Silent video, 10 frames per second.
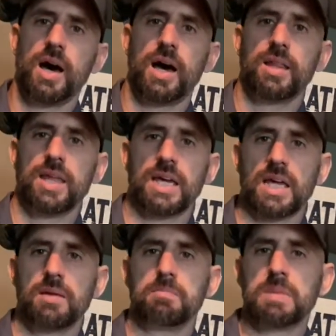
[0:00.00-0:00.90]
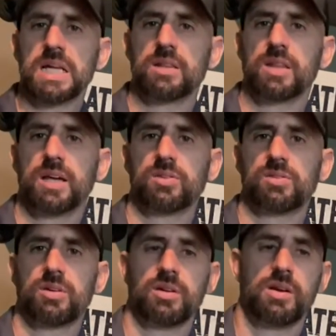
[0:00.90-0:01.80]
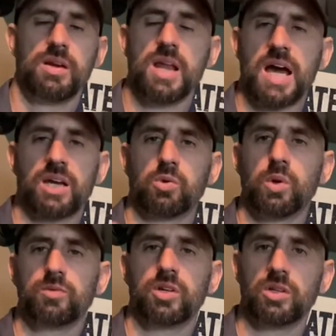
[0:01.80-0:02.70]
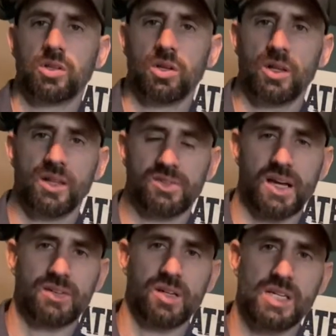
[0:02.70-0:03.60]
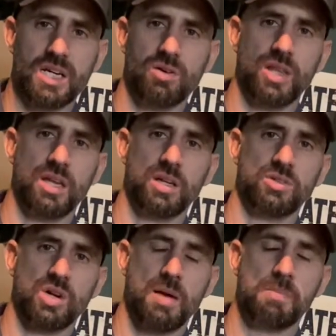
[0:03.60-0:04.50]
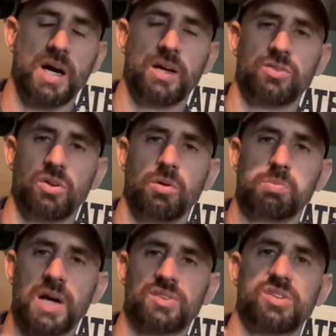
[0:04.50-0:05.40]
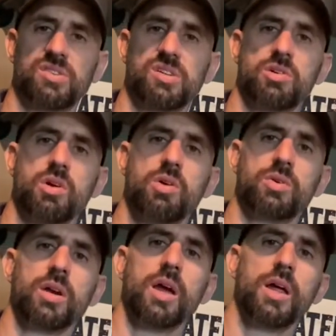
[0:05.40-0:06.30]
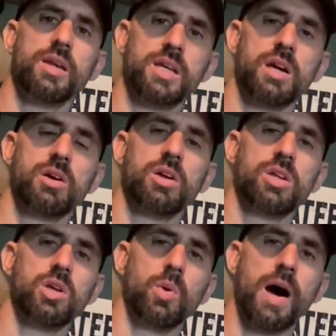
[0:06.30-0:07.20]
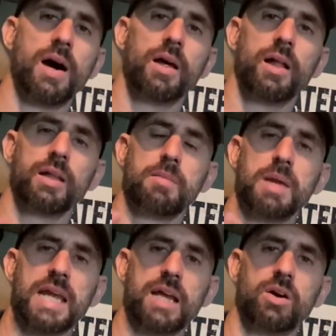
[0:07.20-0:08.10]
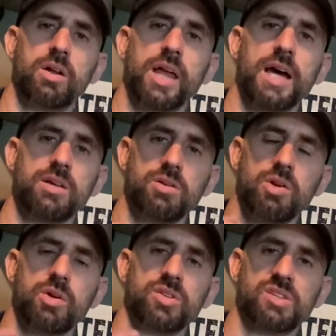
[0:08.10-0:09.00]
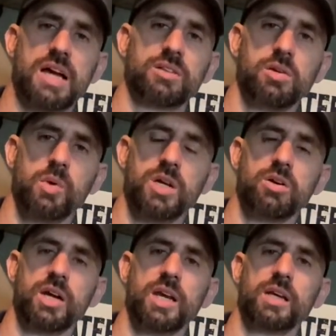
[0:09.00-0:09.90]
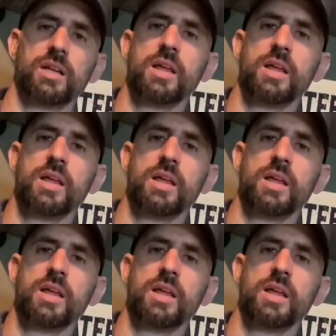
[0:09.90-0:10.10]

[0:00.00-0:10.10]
They get meat that's not equivalent to the size of deer that they drop by. So processing your own deer, you eliminate all that. You know exactly what you're getting.